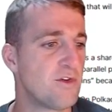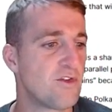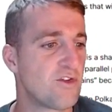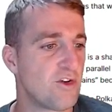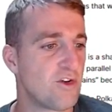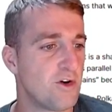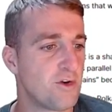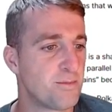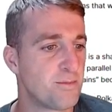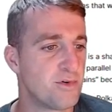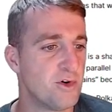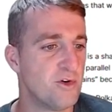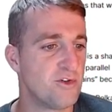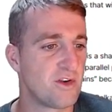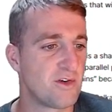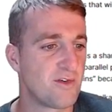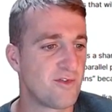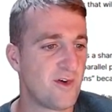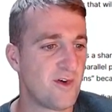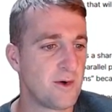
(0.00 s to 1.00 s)
source
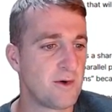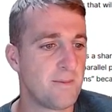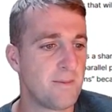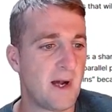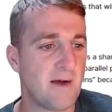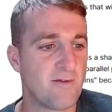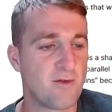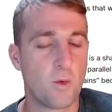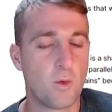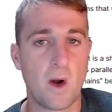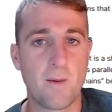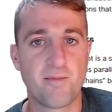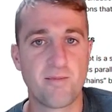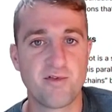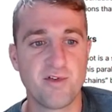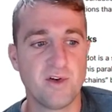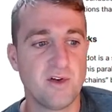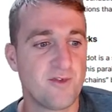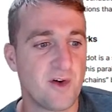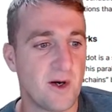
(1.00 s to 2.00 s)
project founded by the Web3